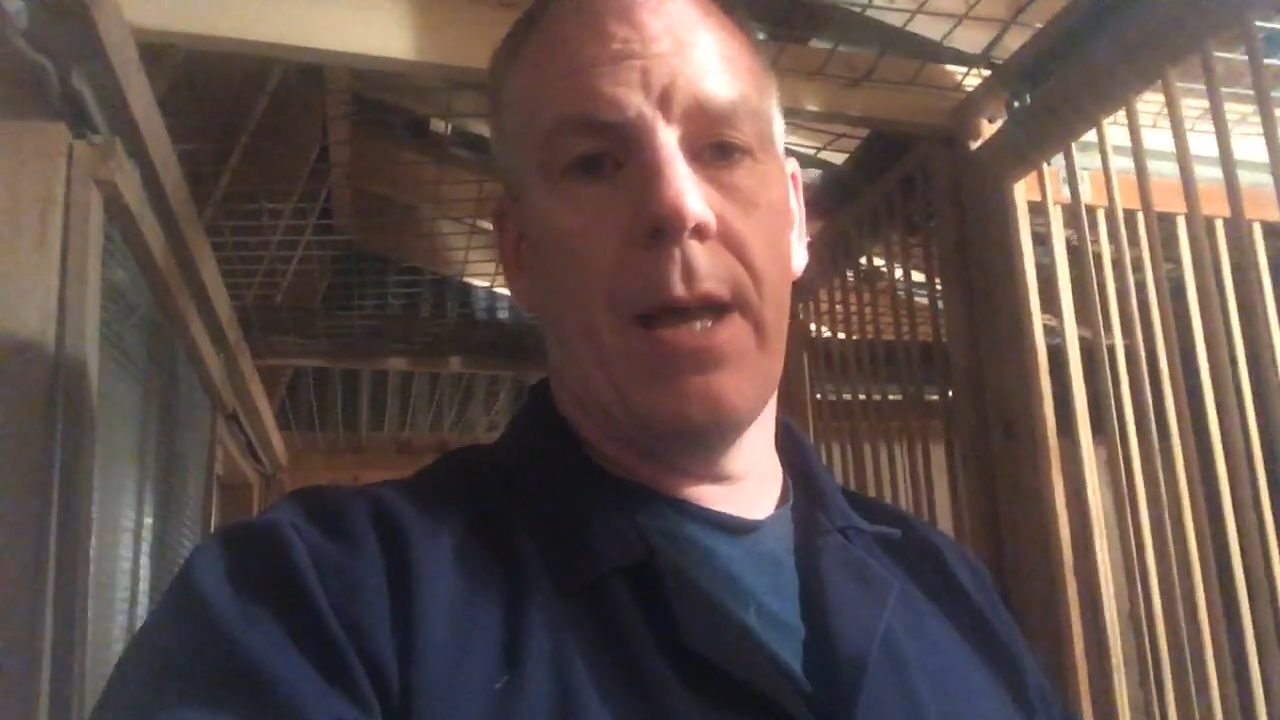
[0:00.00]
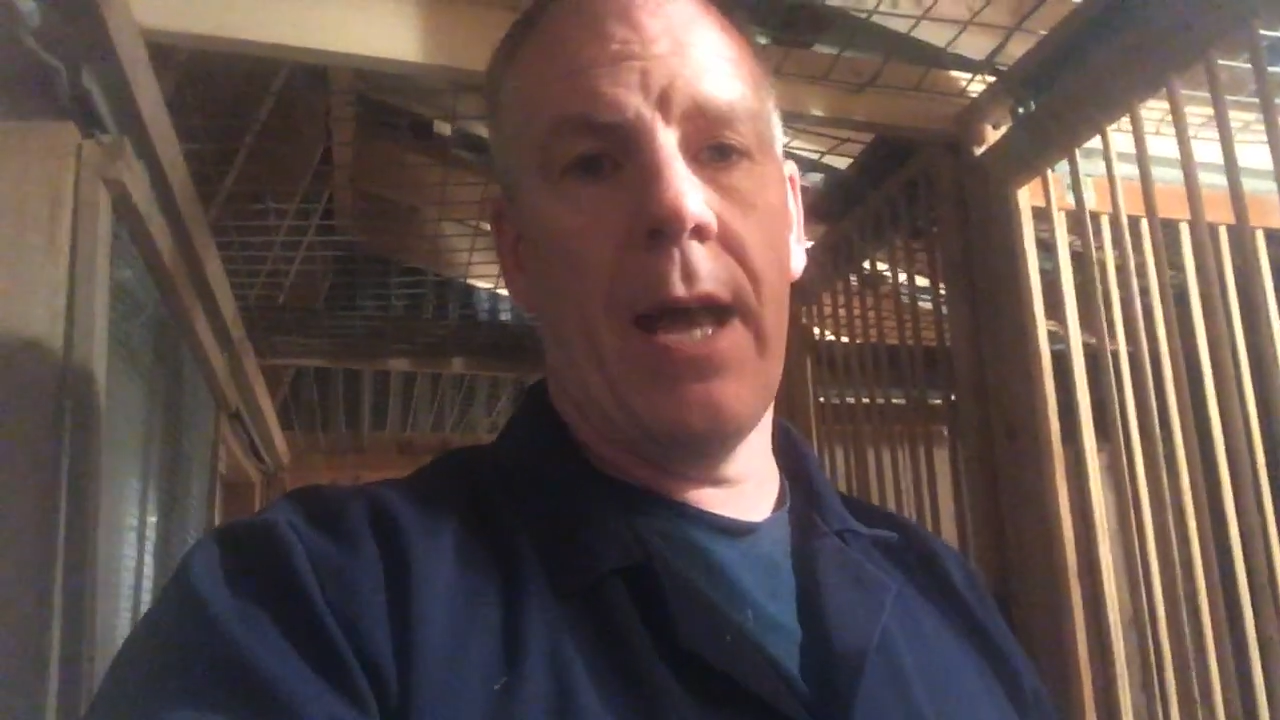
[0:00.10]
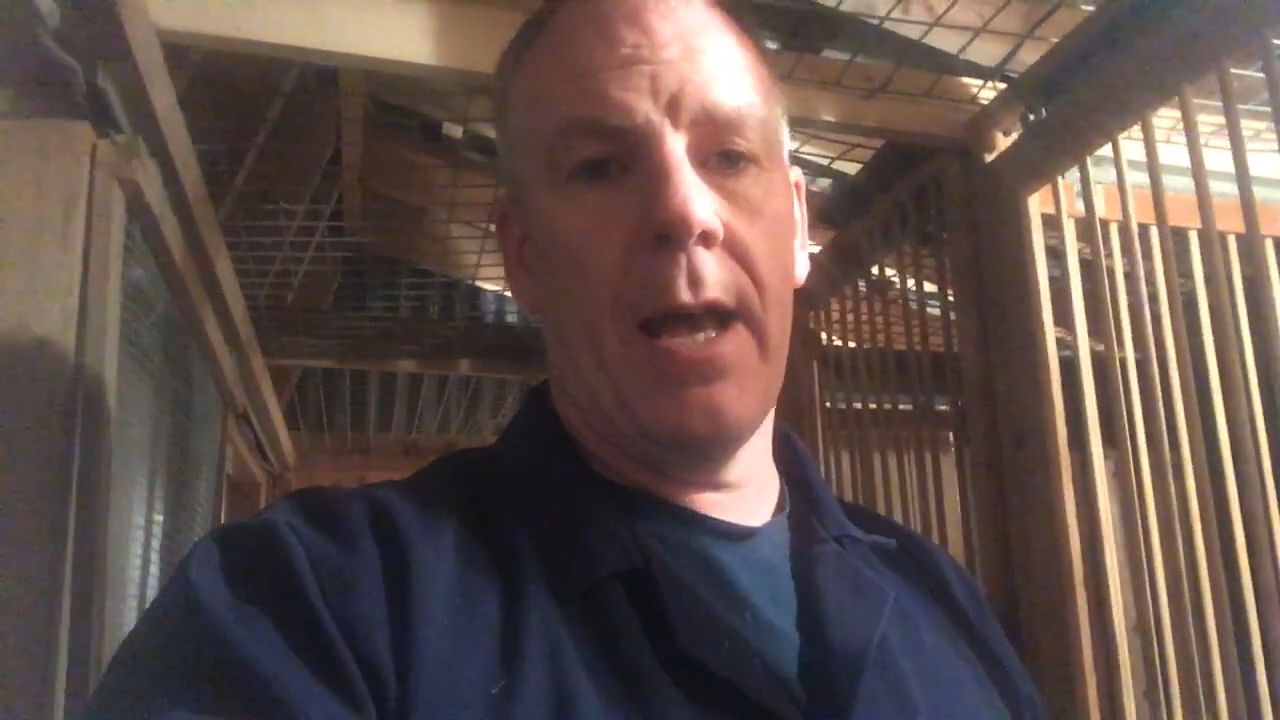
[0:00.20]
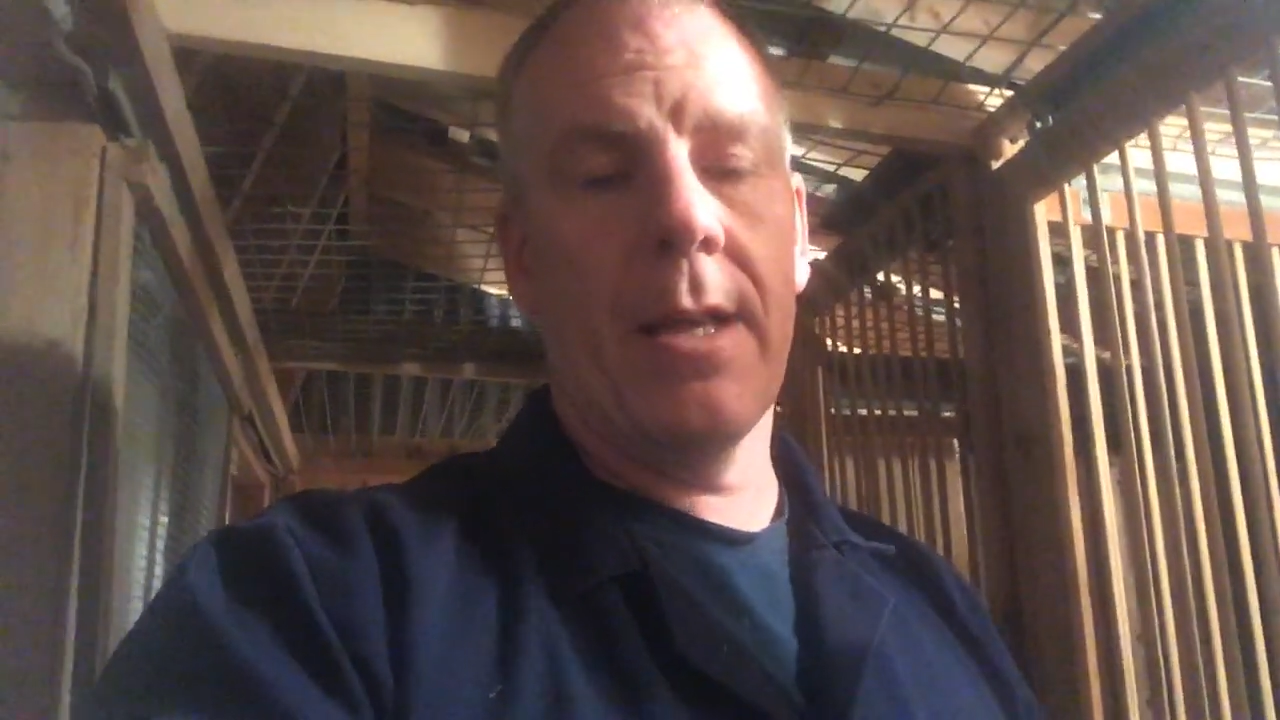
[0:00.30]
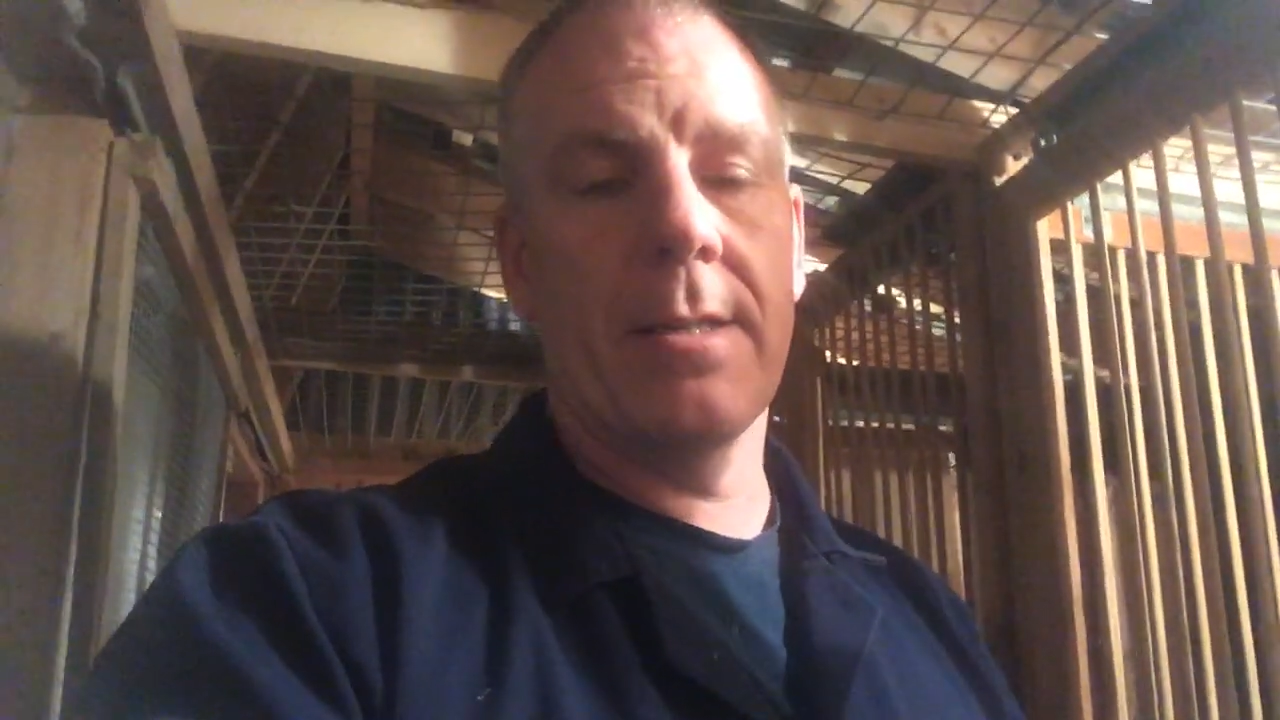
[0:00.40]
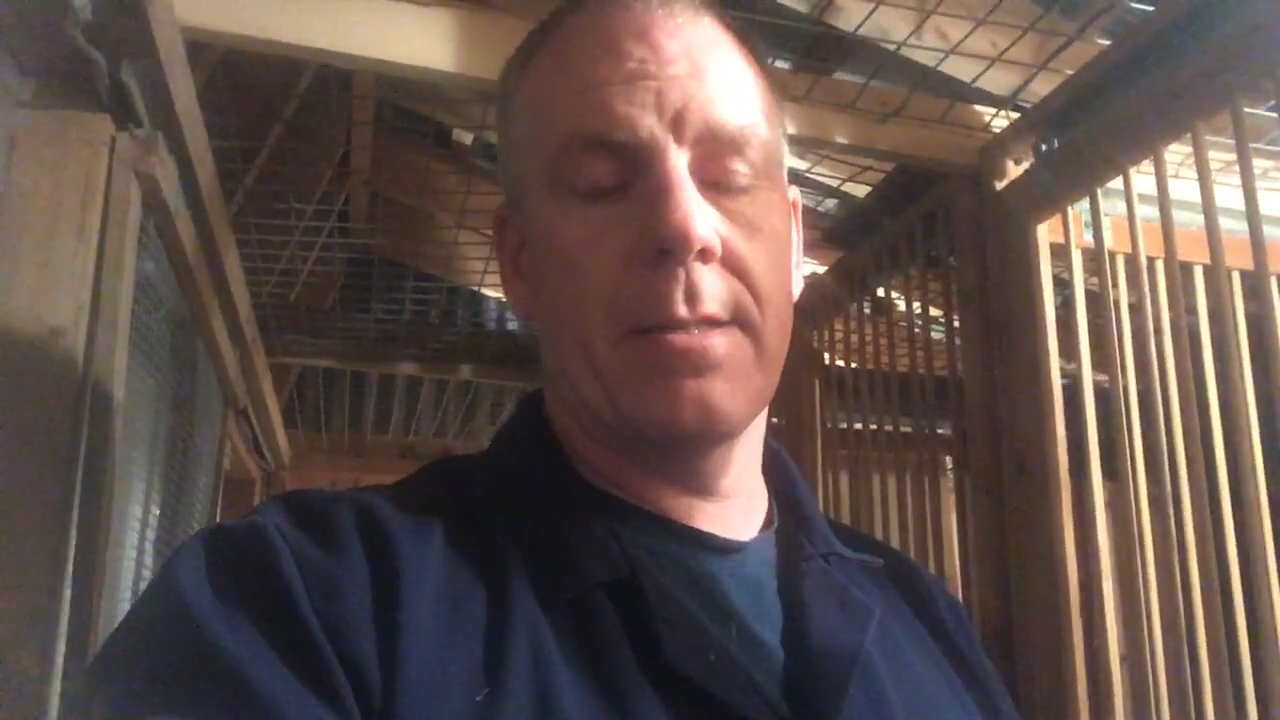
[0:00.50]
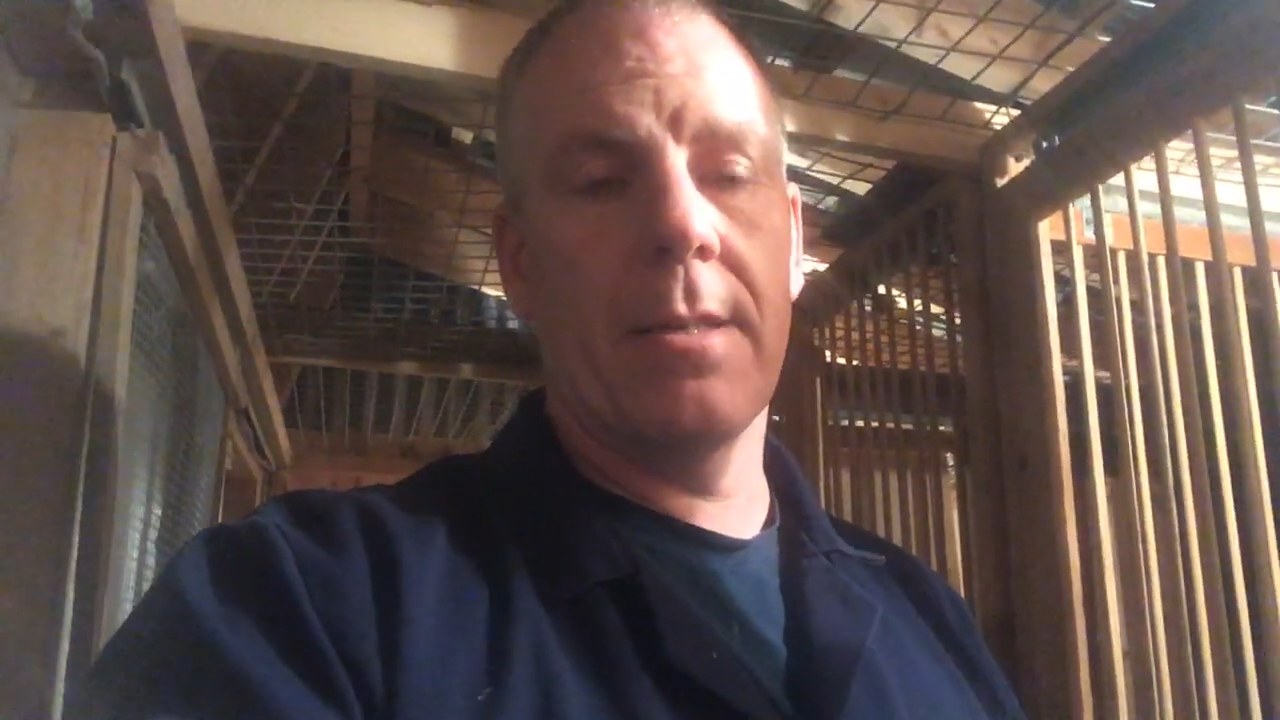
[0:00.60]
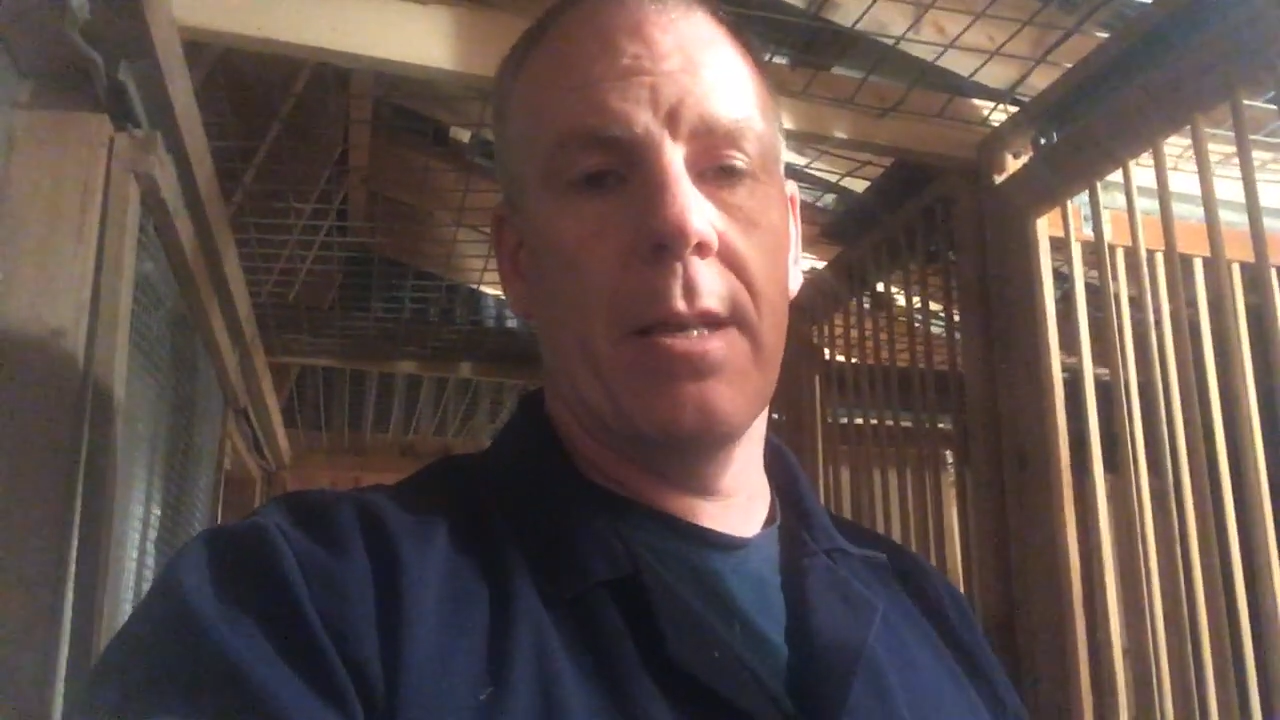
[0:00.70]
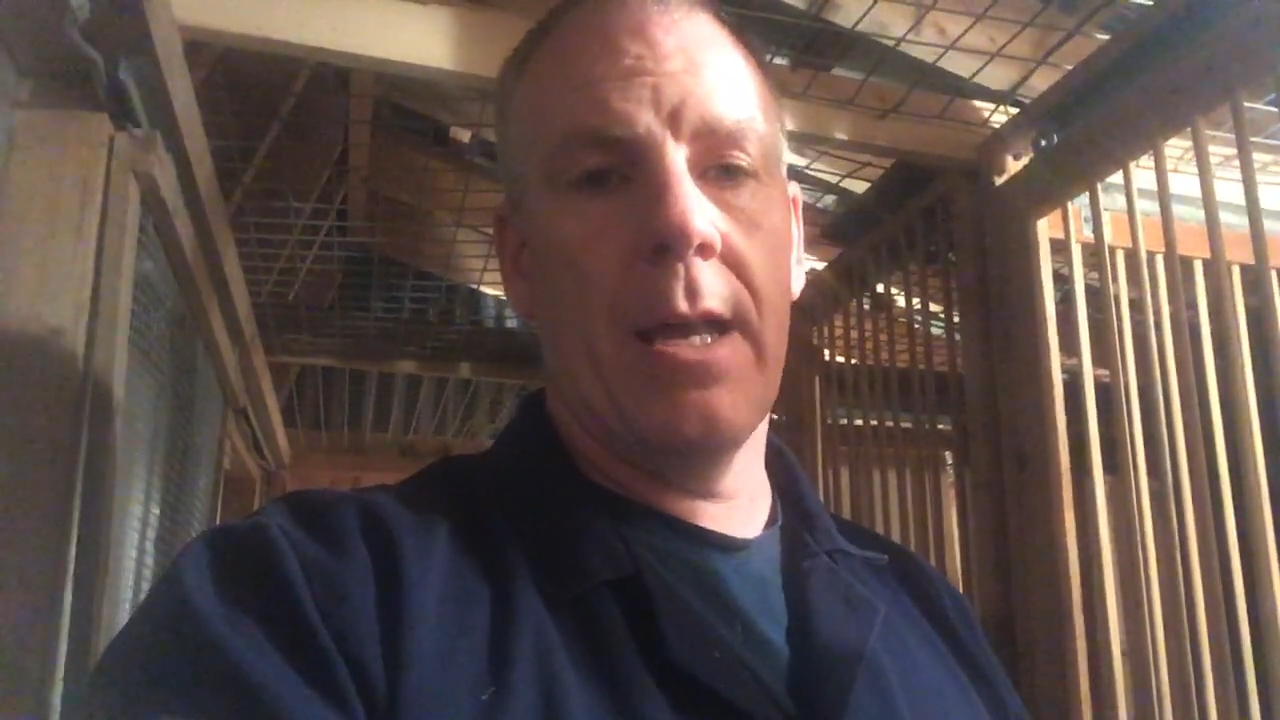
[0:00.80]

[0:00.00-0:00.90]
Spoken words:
has